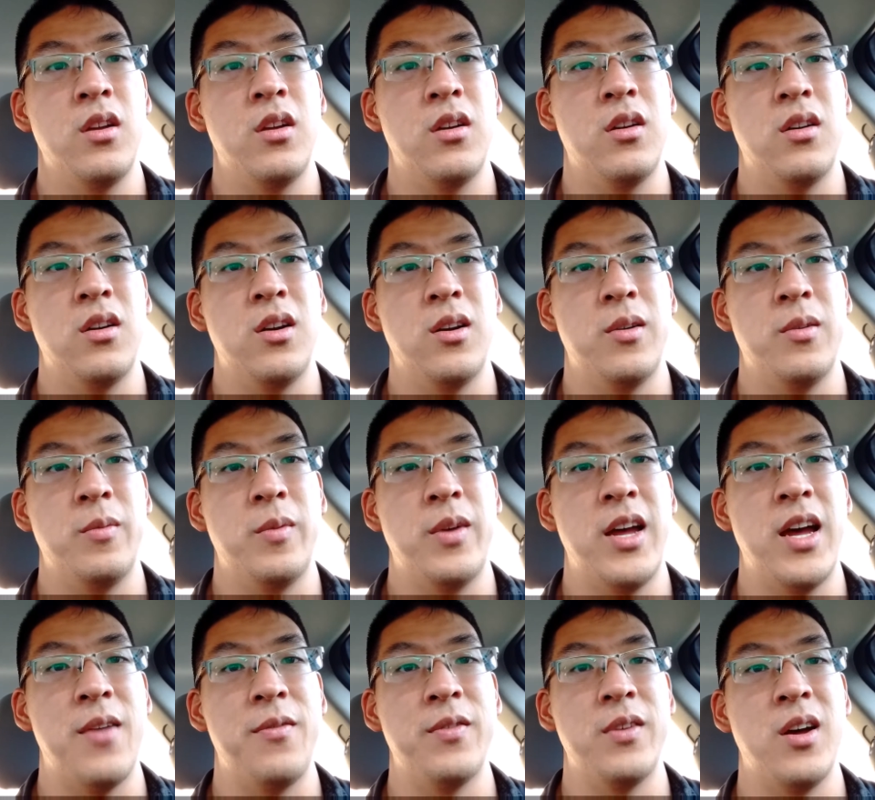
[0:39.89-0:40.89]

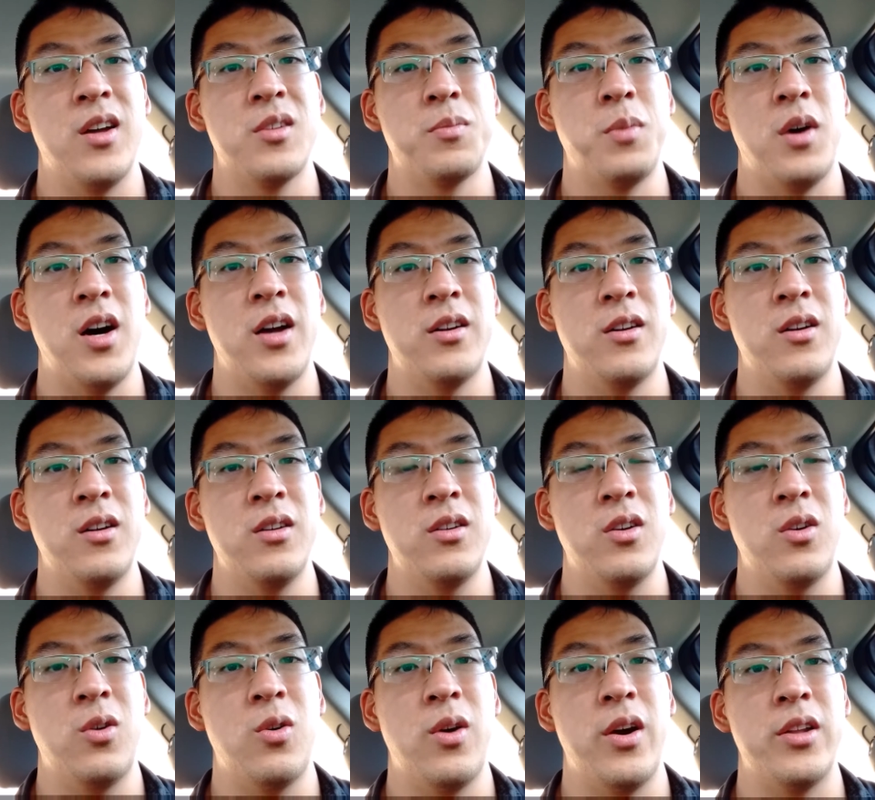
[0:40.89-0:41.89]
have a spotter,
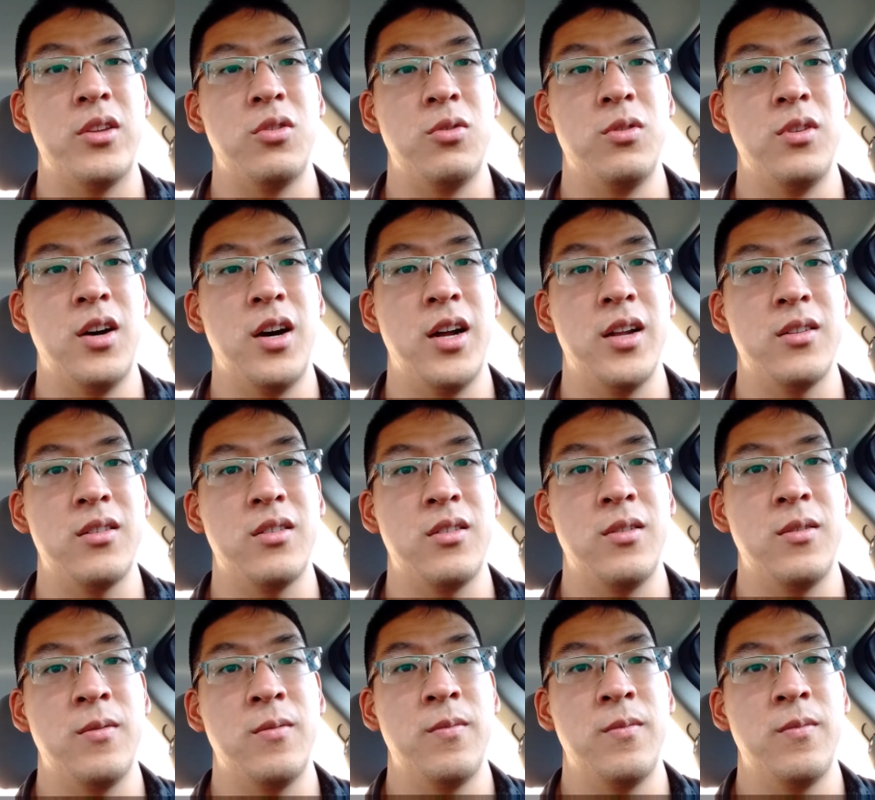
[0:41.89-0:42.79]
or I do not